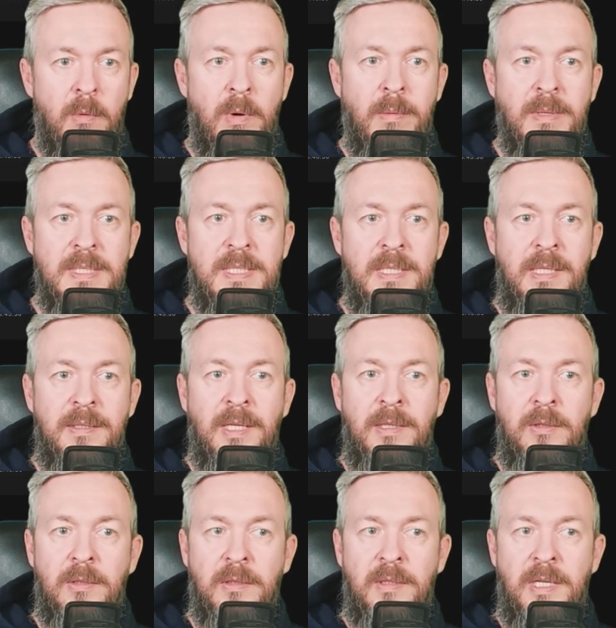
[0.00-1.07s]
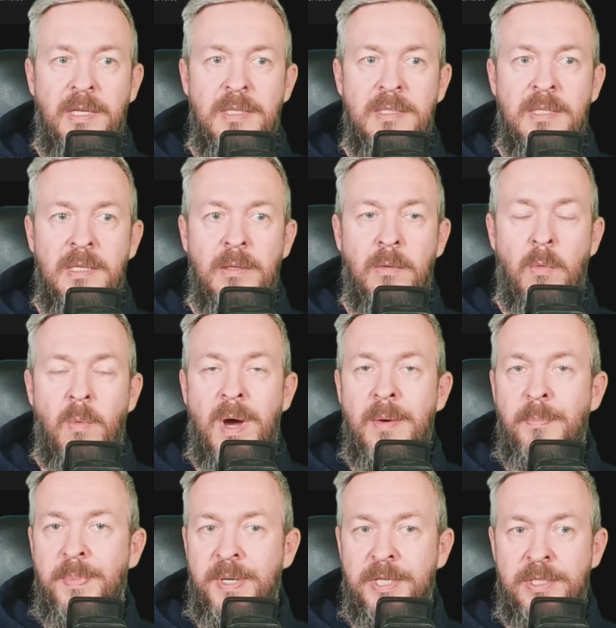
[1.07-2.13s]
we will see that there is
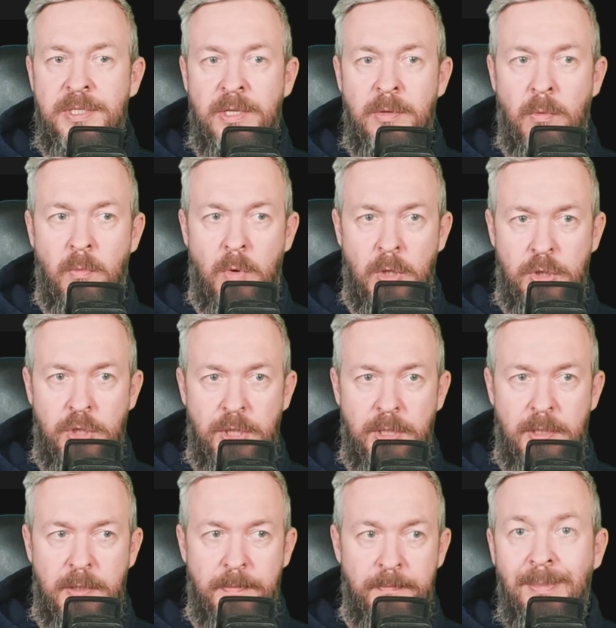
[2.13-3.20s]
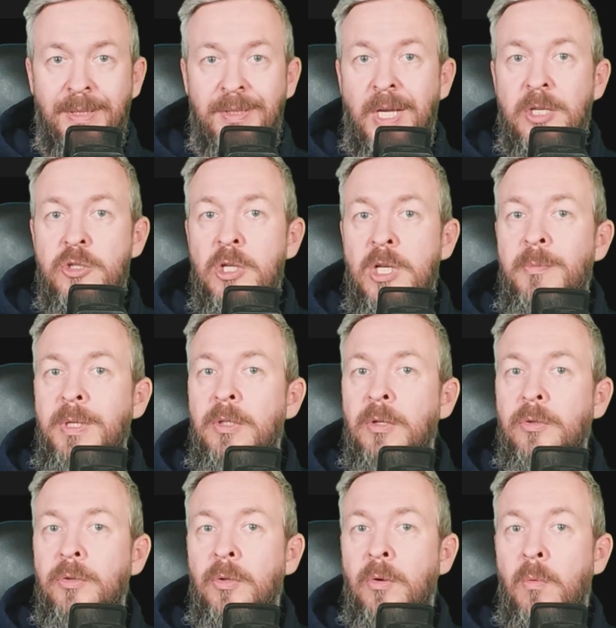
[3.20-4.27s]
one person watching, but actually we
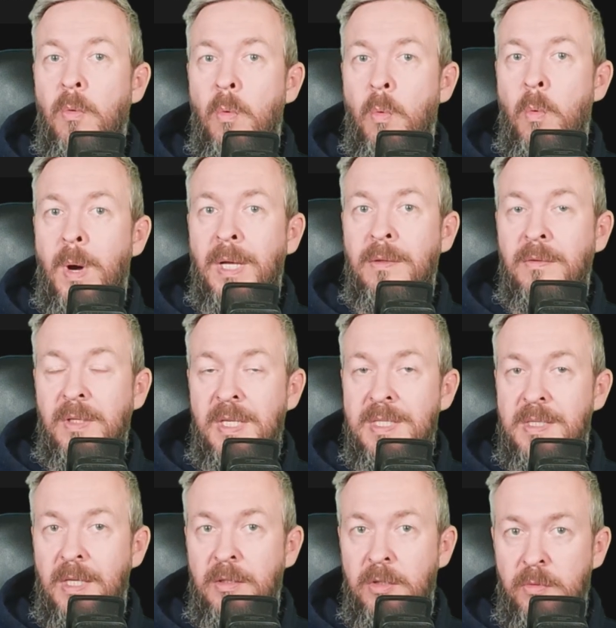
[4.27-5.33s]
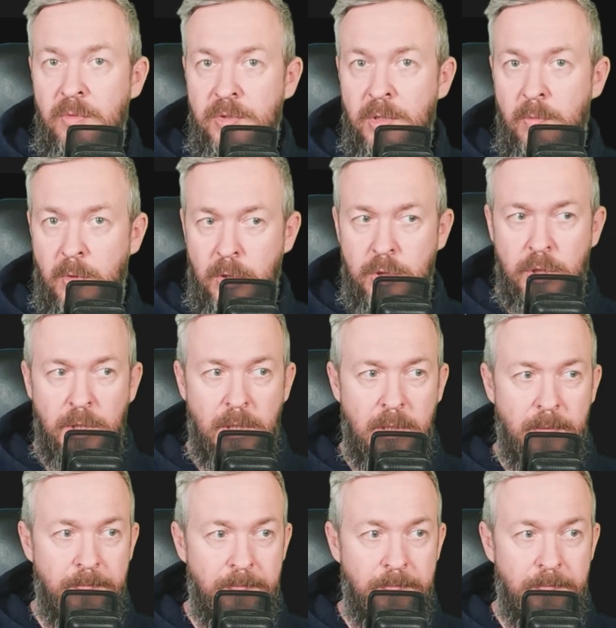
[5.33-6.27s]
don't know what is that user watching.